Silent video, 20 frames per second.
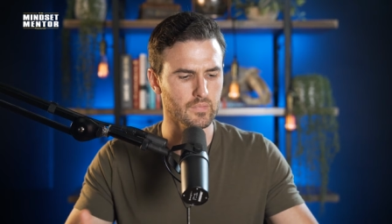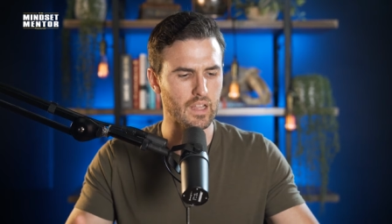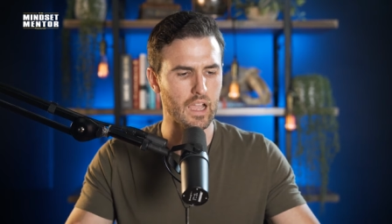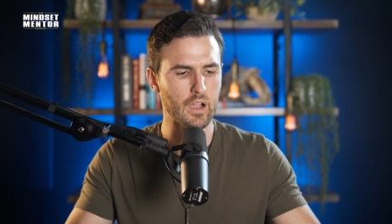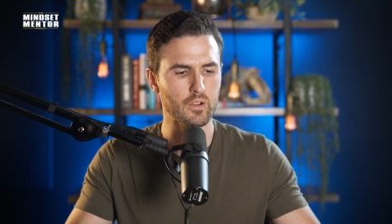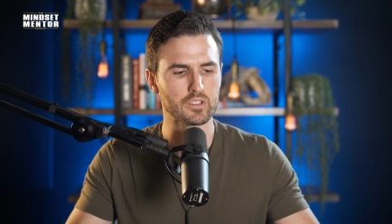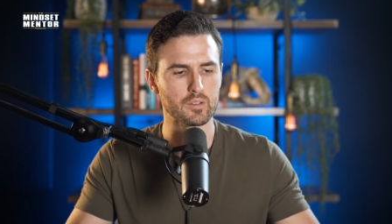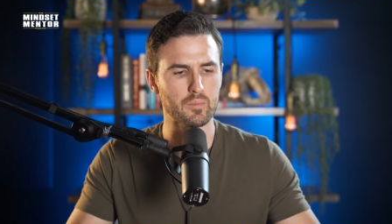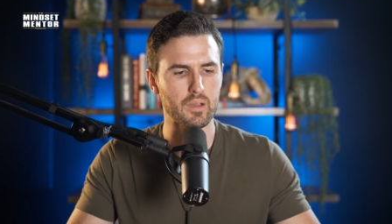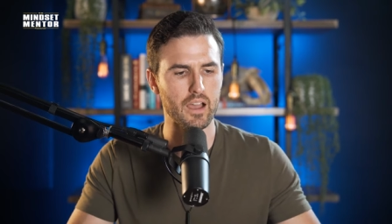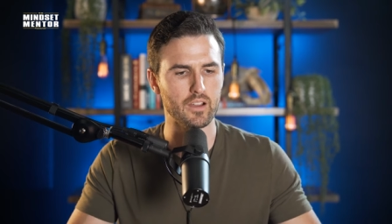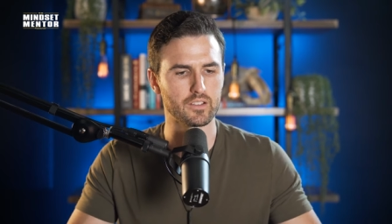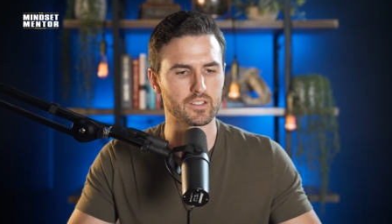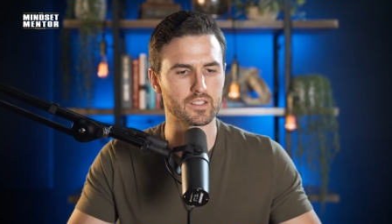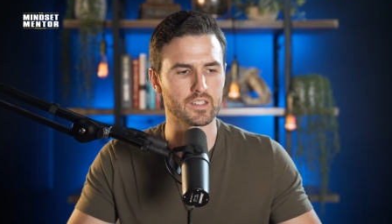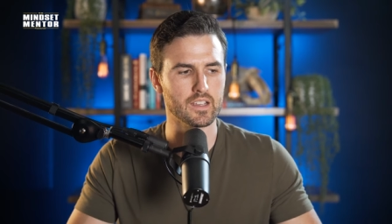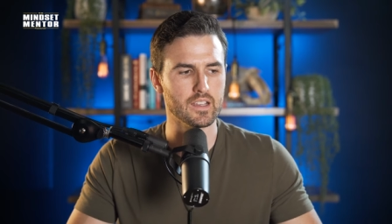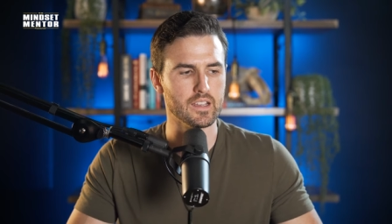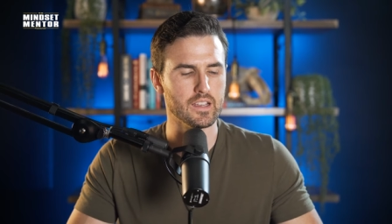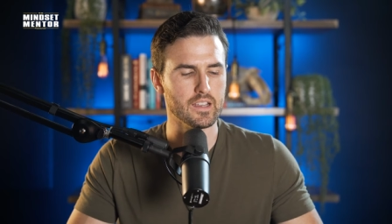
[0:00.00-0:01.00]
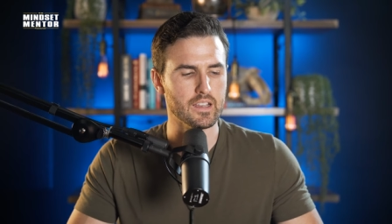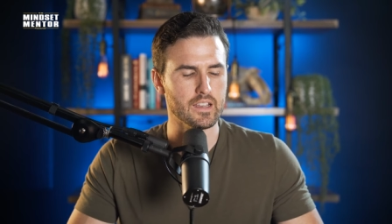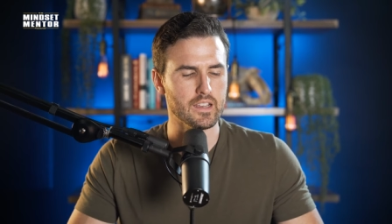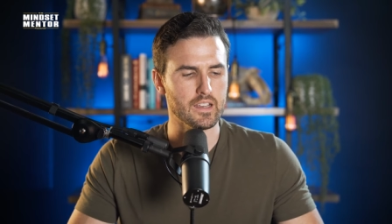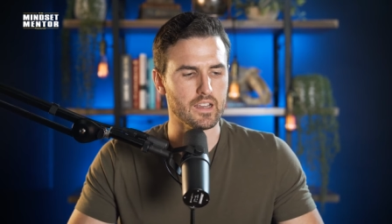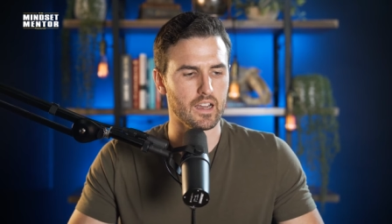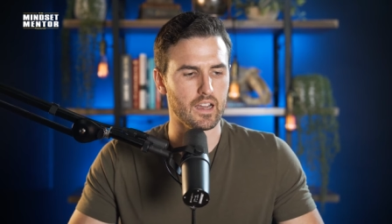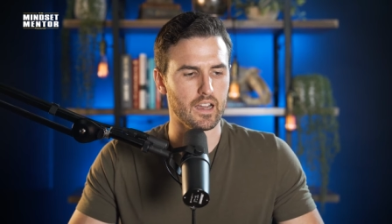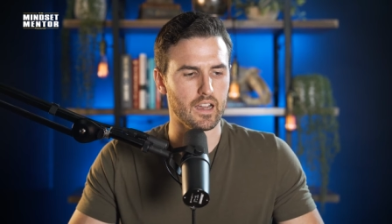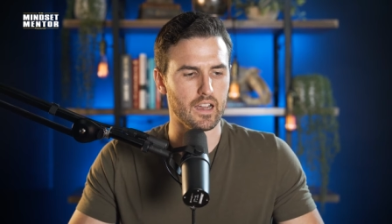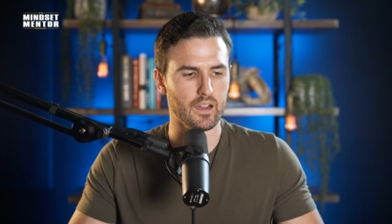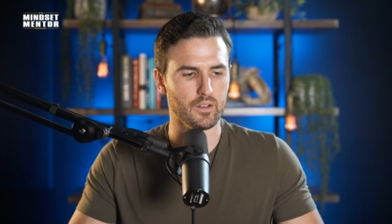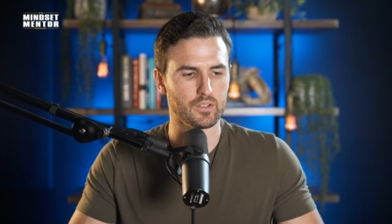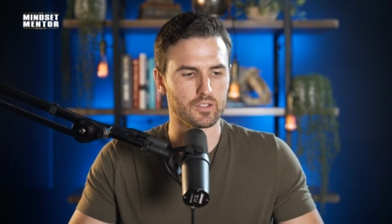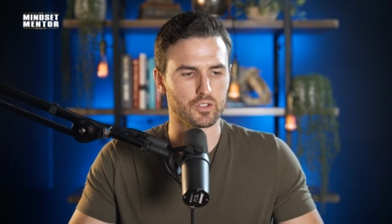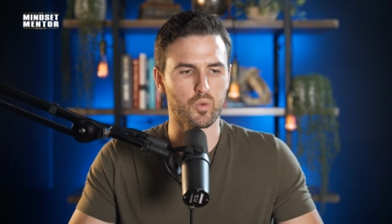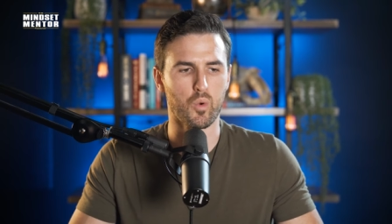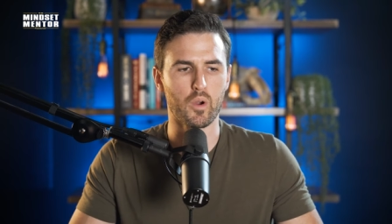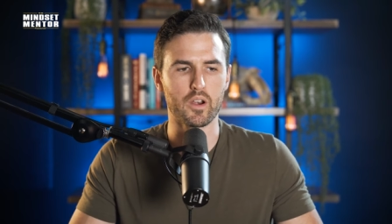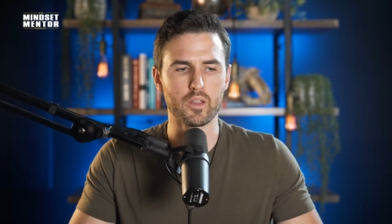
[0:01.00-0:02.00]
I was about uh, I
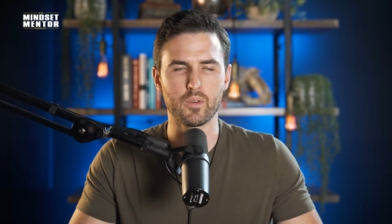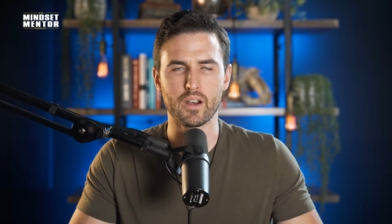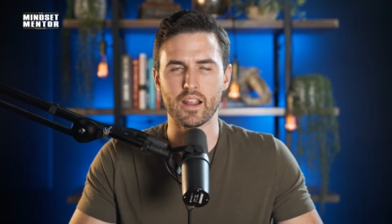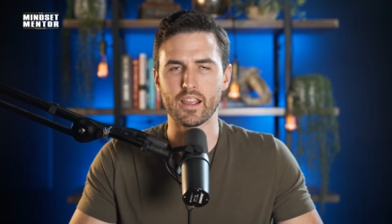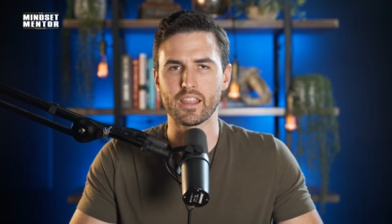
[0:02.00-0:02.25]
was 20 when